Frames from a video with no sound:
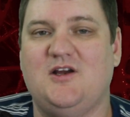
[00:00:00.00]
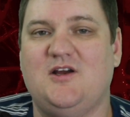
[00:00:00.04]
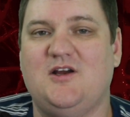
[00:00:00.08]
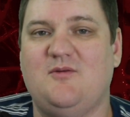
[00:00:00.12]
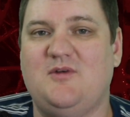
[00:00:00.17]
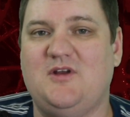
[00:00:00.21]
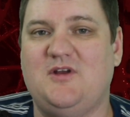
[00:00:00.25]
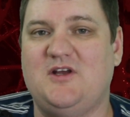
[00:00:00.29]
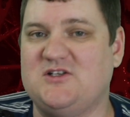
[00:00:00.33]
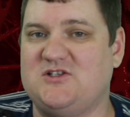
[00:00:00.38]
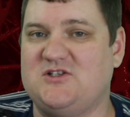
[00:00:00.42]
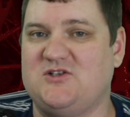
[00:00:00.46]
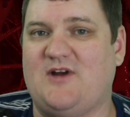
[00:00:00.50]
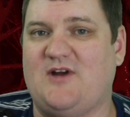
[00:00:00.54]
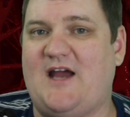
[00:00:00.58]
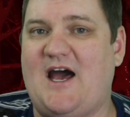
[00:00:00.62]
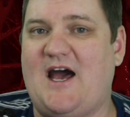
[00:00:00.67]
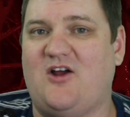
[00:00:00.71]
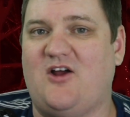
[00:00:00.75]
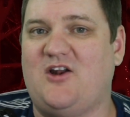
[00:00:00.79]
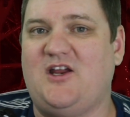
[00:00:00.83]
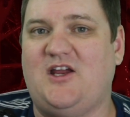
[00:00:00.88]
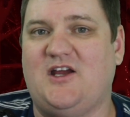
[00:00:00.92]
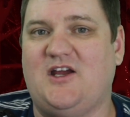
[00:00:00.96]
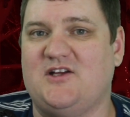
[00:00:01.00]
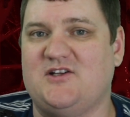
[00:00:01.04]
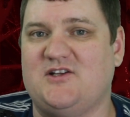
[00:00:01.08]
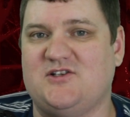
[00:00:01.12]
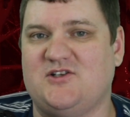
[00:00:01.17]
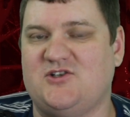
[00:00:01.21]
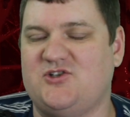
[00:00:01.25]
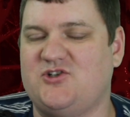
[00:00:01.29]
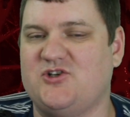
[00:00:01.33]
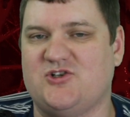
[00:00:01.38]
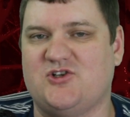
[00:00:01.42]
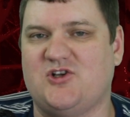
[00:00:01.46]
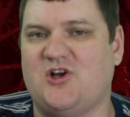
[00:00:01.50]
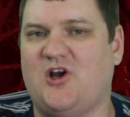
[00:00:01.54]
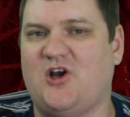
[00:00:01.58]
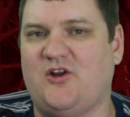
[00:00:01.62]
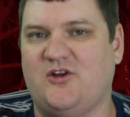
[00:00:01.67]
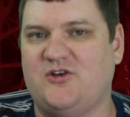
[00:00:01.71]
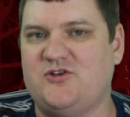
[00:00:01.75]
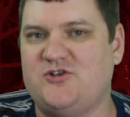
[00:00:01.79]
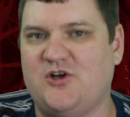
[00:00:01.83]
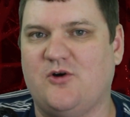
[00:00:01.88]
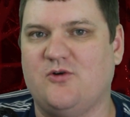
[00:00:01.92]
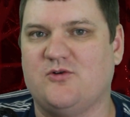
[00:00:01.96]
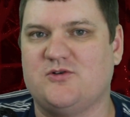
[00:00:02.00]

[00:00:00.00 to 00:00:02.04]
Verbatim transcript: Because the reality is, it's just all a joke.